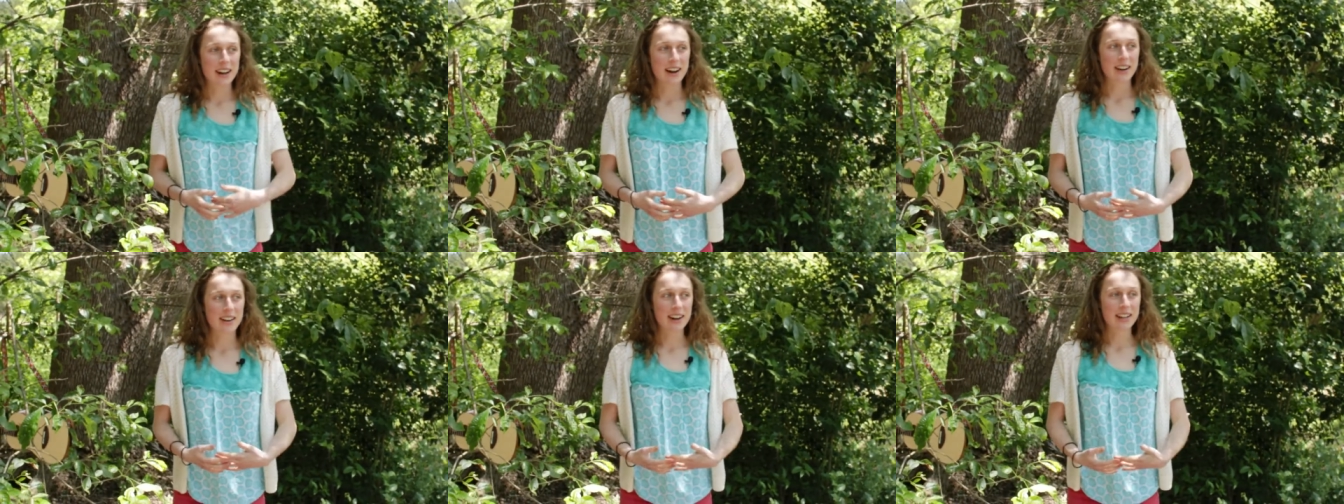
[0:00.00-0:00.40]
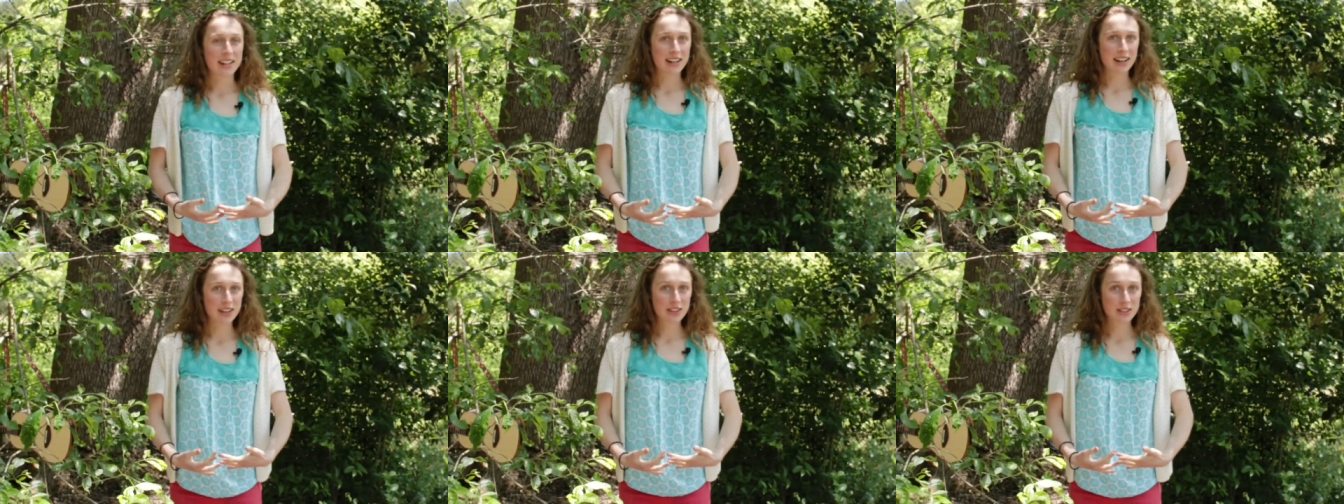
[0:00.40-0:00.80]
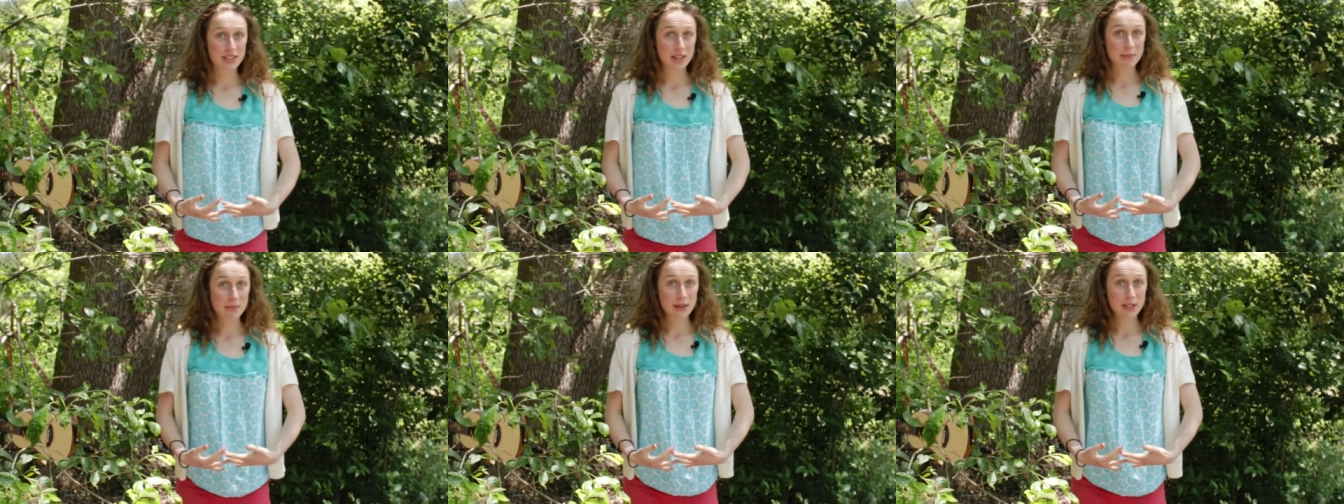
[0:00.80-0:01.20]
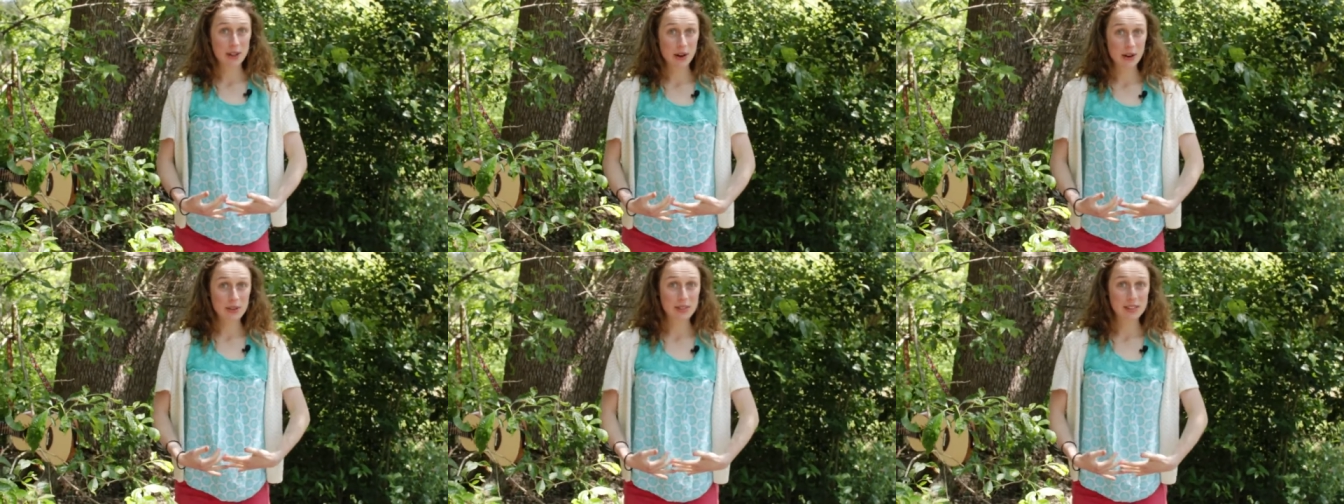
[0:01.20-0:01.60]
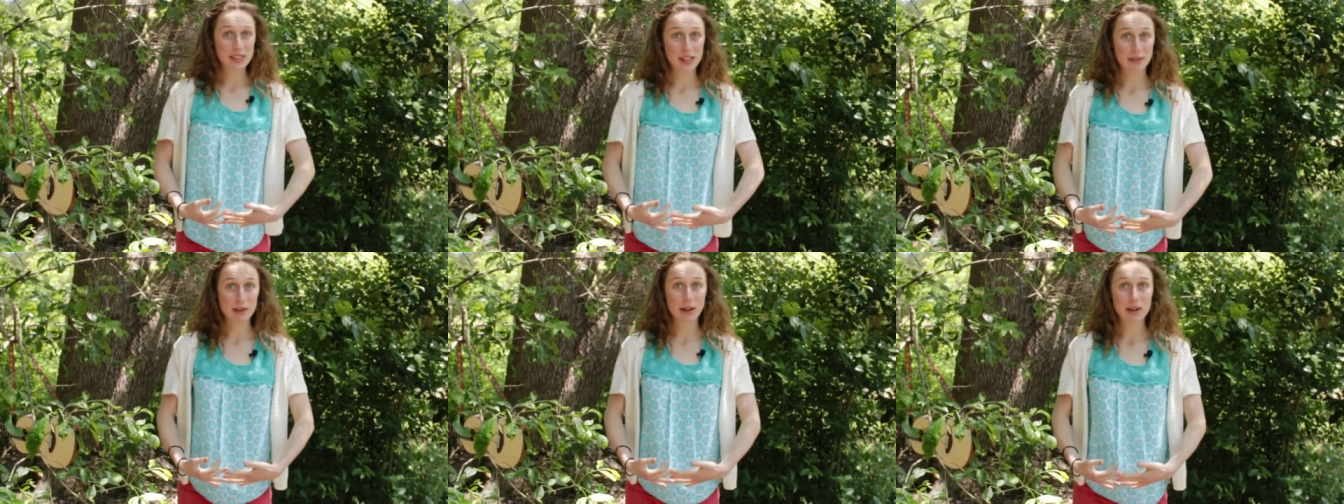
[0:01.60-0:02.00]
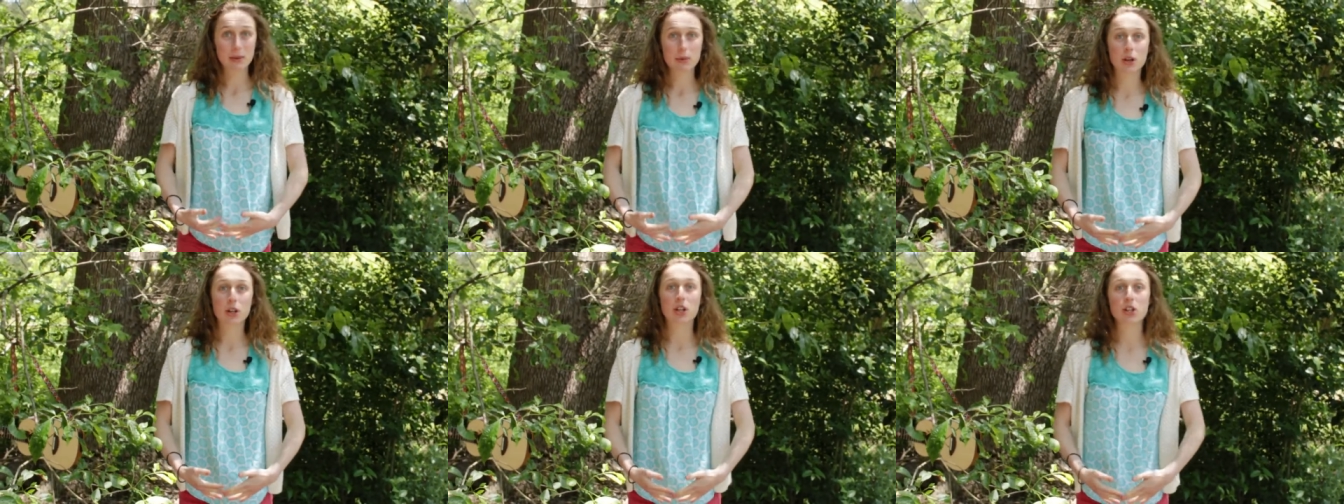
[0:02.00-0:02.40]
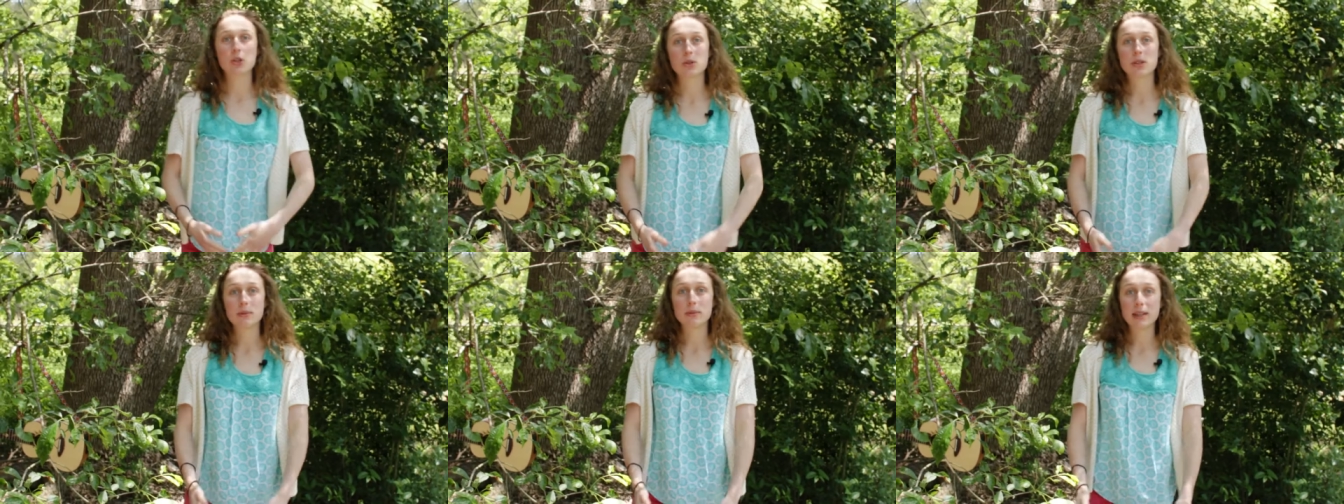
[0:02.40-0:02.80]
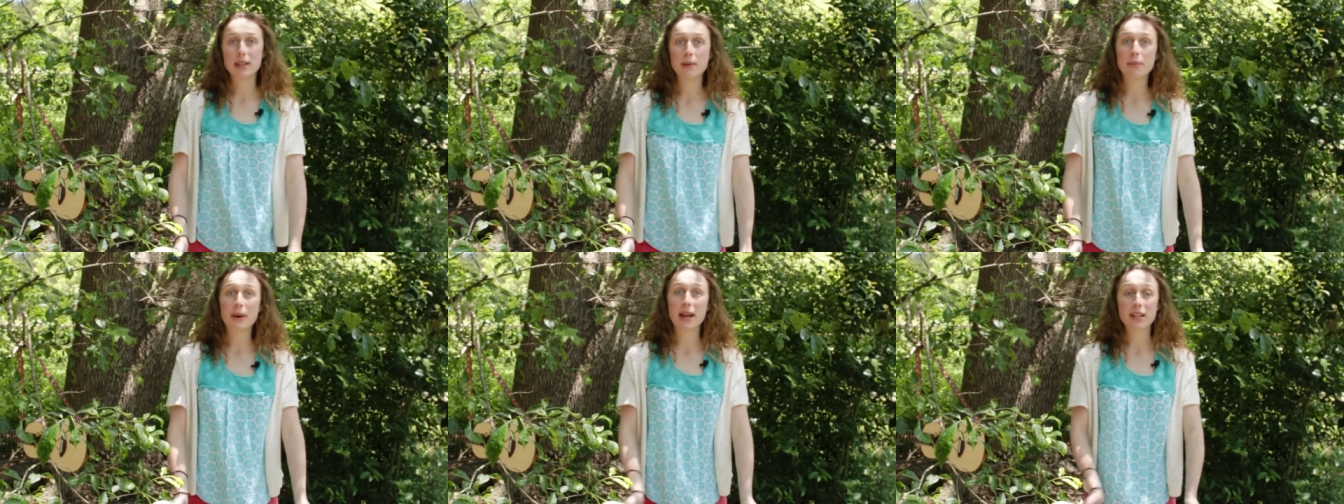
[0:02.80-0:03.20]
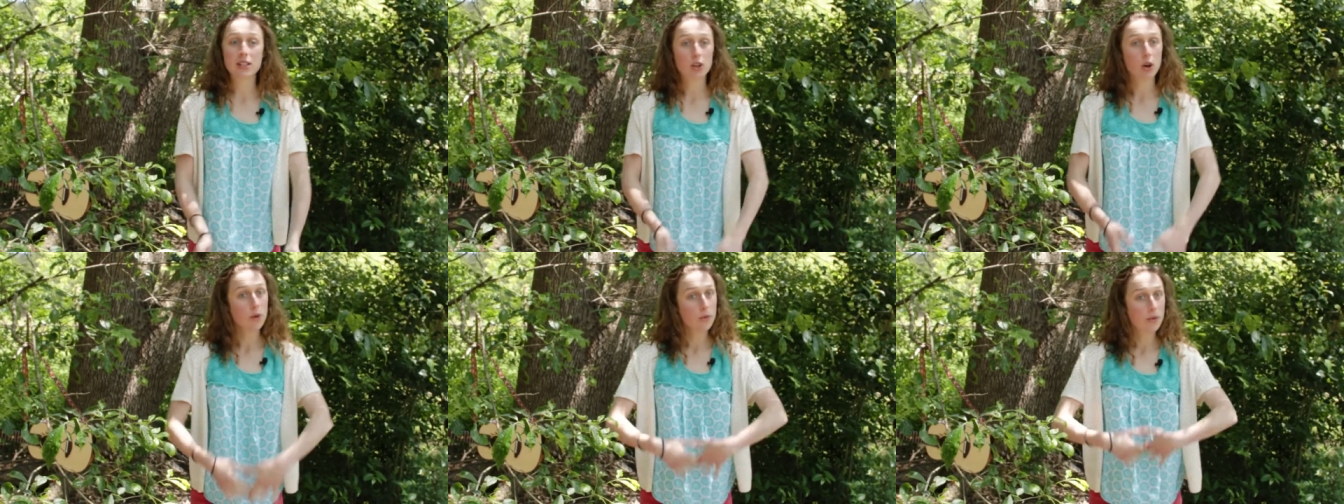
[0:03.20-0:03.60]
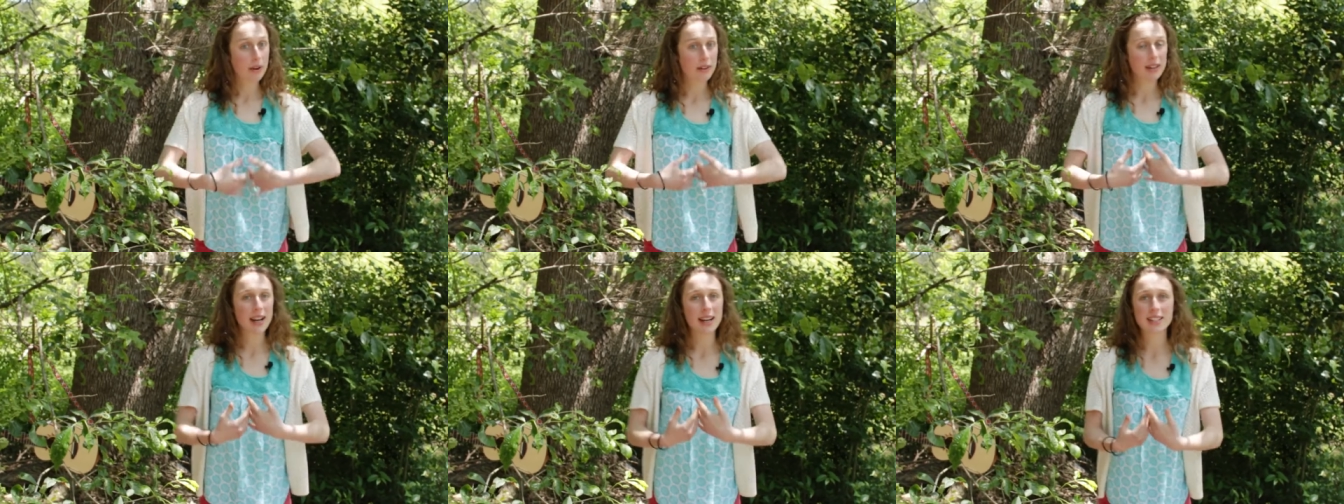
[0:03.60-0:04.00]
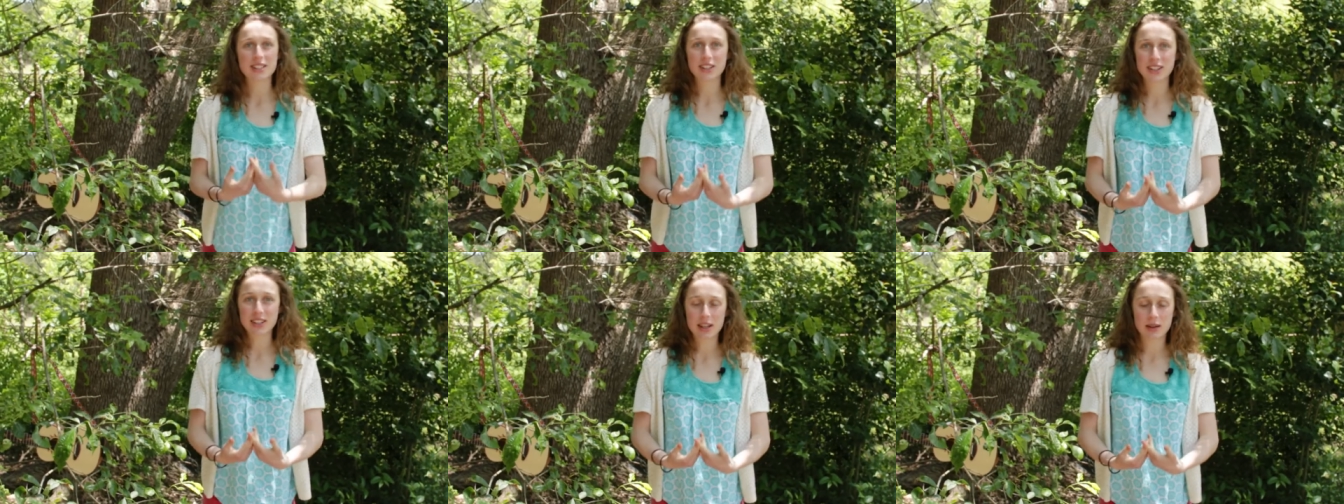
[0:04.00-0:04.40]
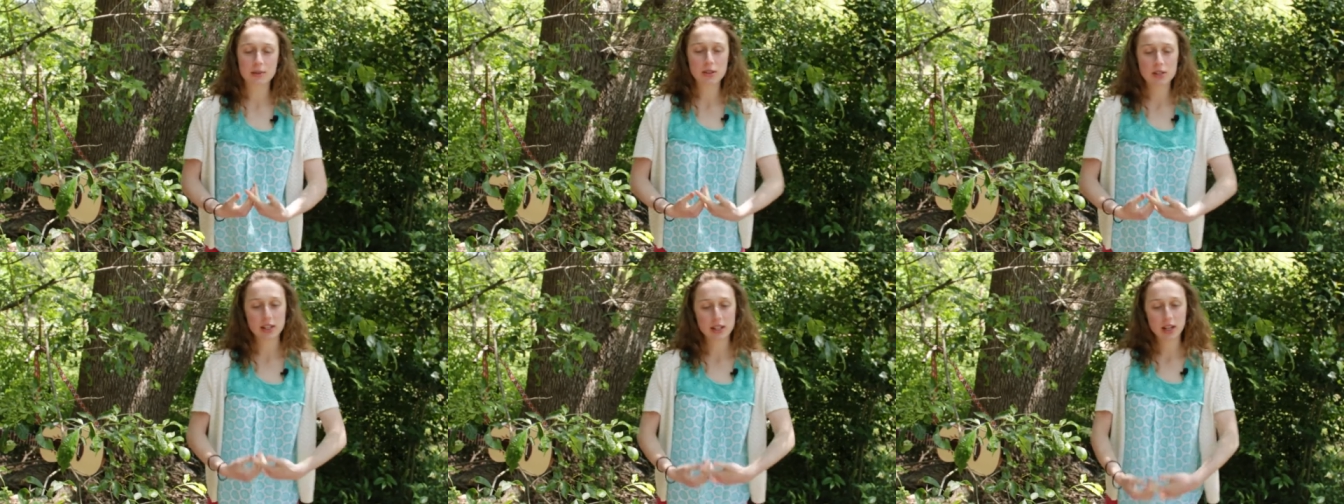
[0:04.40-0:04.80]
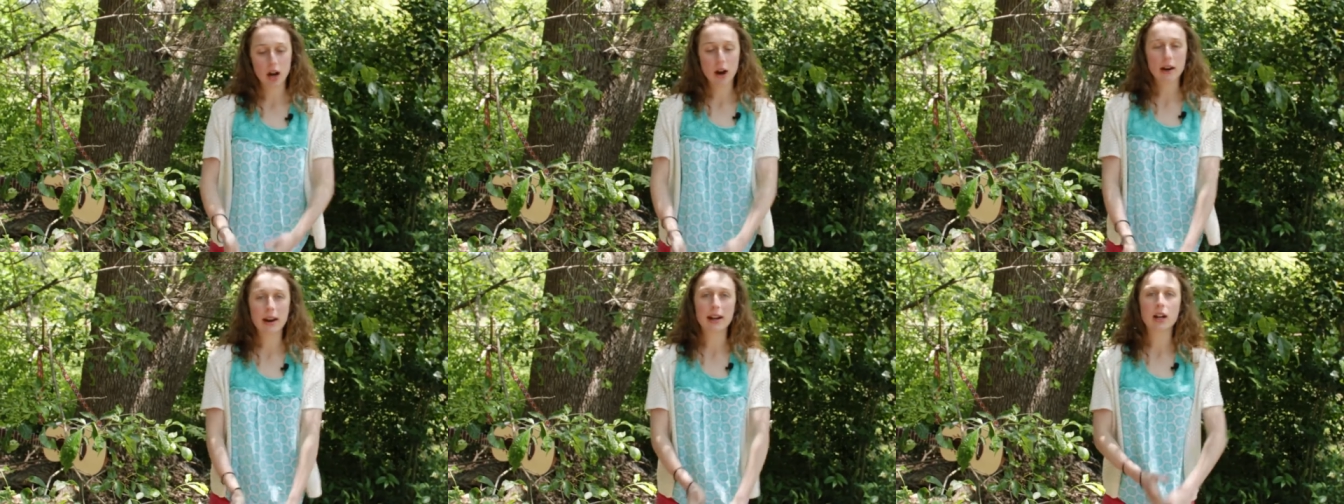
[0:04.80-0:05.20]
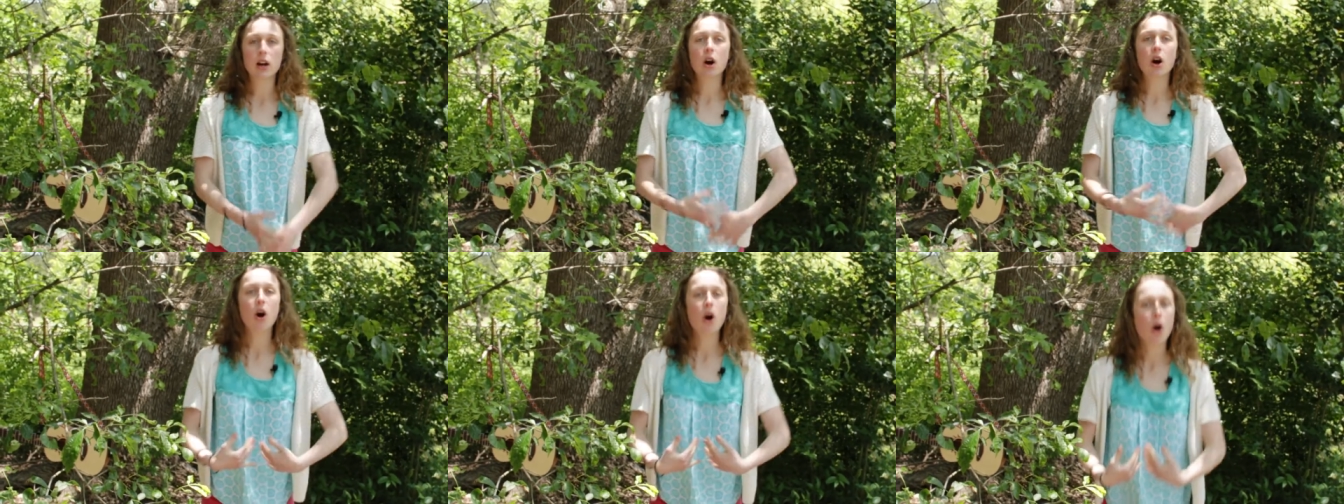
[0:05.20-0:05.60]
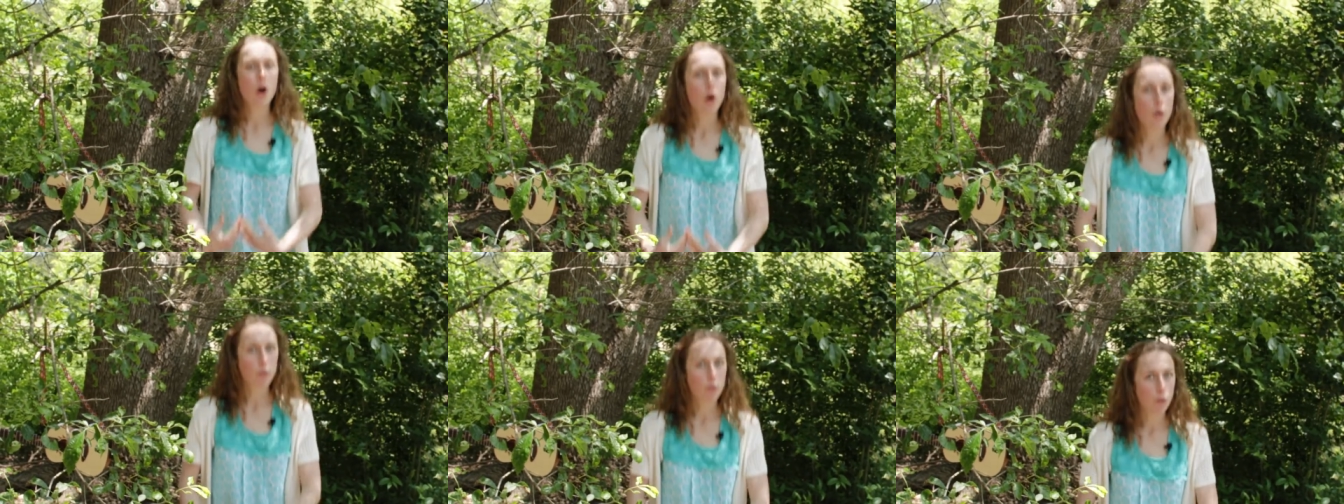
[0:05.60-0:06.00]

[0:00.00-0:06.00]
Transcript: All right, get on your tippy toes. Get ready, we're gonna do some knee bends. Oh, very nice, you hear that music? All right,